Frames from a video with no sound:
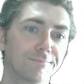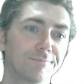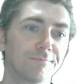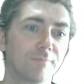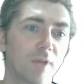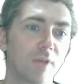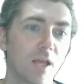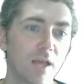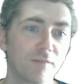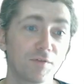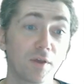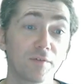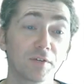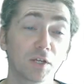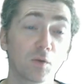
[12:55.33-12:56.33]
If you
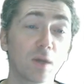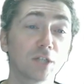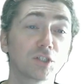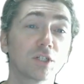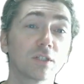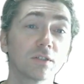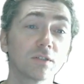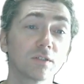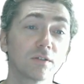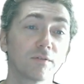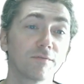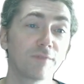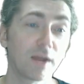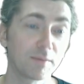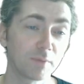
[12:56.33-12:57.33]
have any questions,
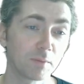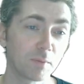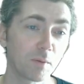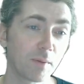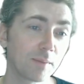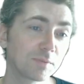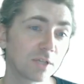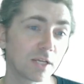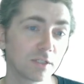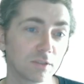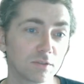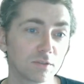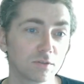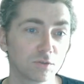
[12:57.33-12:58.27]
find me on my website,